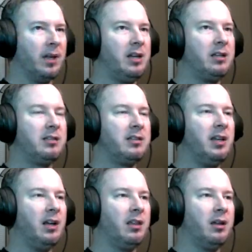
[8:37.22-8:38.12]
And you can
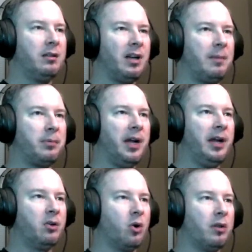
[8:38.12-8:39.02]
see on the top right
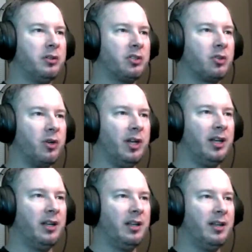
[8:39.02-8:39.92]
hand corner of the screen
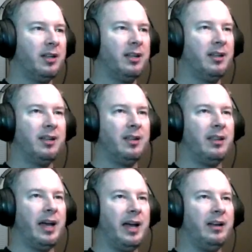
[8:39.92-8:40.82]

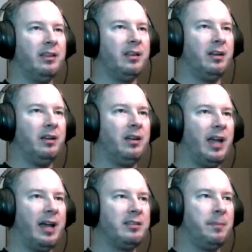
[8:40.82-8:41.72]
that it
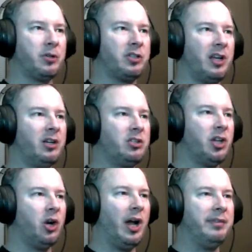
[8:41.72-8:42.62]
has the percentage, so
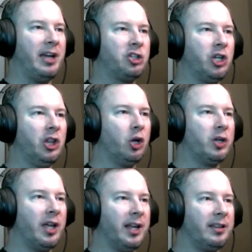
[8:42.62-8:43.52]
you don't have to actually
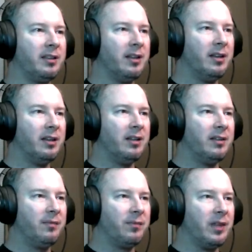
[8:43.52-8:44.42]
look at it
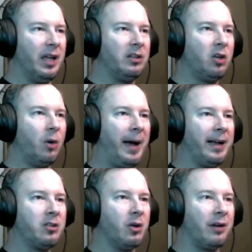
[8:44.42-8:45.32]
and go
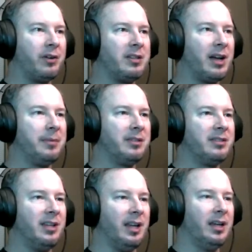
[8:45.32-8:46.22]
back to it every time to
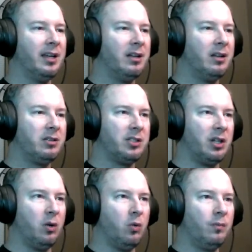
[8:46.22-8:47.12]
see.
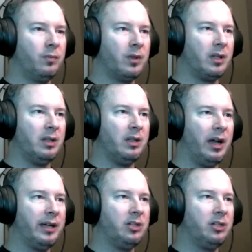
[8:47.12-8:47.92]
So I